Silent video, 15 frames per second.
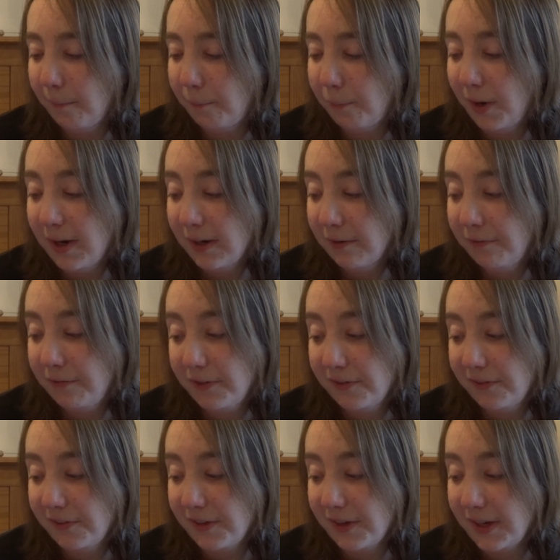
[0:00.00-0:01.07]

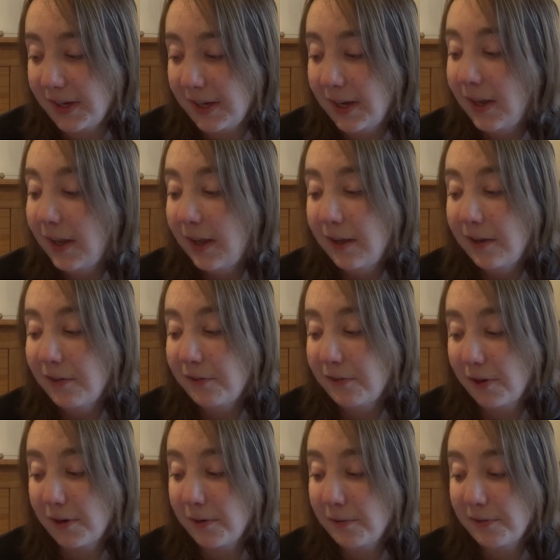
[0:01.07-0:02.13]
breakfasty
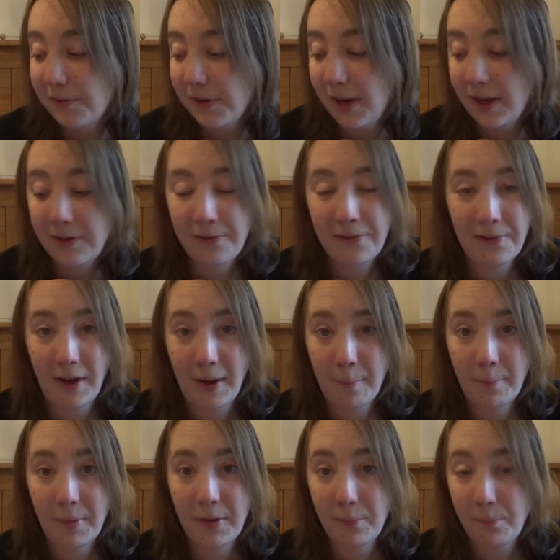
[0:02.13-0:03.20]
toast and
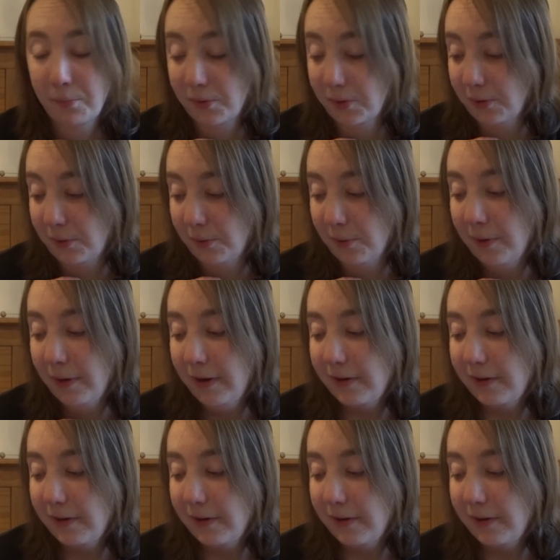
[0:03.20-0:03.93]
jam brew.